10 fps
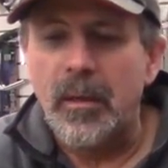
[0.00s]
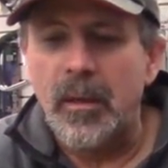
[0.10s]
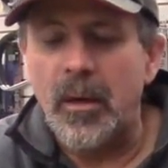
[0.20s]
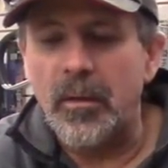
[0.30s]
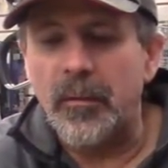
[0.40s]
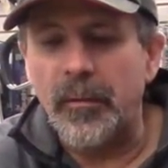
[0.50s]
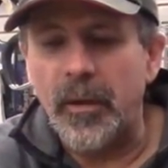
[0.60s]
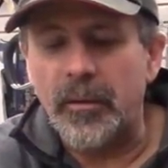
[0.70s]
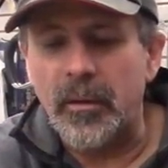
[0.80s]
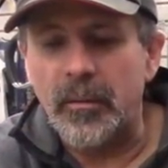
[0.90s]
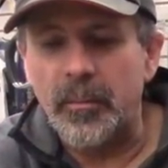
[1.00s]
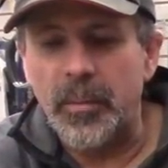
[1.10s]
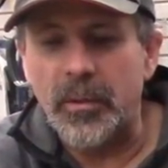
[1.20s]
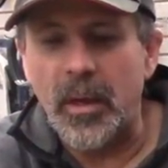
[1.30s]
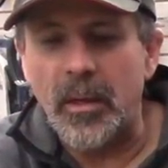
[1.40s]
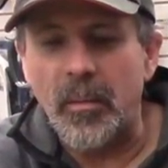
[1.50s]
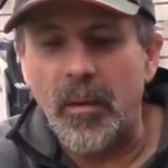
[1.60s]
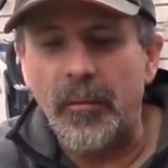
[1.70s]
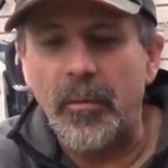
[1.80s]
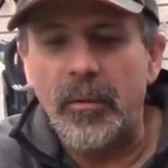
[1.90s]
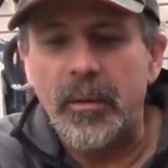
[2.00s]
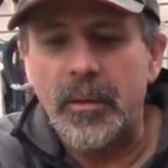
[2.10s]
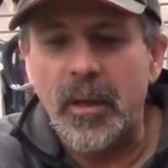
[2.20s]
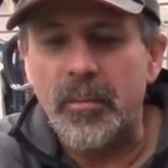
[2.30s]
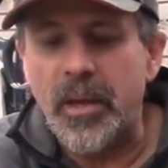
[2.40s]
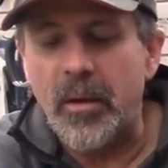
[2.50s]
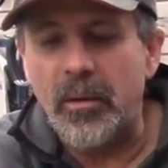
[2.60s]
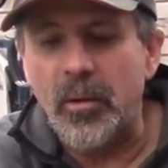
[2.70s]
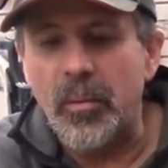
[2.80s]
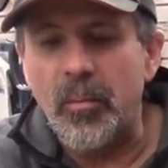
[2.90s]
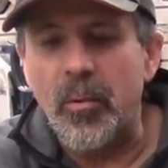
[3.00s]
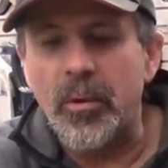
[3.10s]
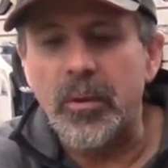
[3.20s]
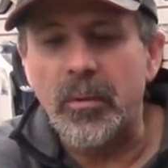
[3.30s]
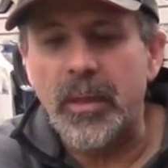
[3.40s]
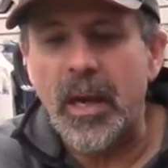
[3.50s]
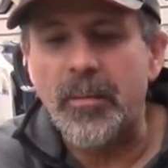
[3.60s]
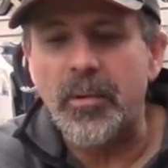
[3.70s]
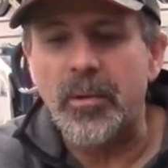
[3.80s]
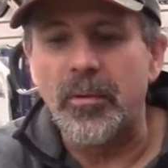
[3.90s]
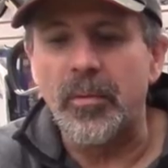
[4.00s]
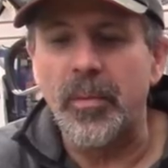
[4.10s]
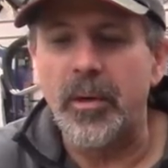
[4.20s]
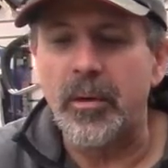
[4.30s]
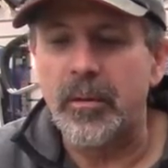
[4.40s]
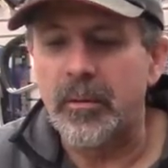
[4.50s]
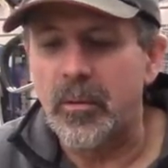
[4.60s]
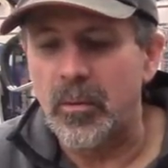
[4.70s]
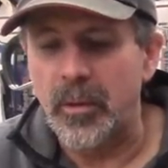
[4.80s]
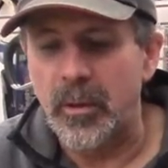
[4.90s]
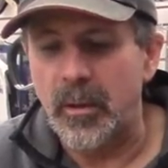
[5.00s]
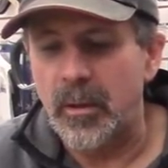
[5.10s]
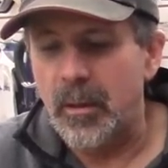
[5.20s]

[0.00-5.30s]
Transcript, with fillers: air deflector on the muffler, this comes out a little bit more, so it captures a little better cooling air.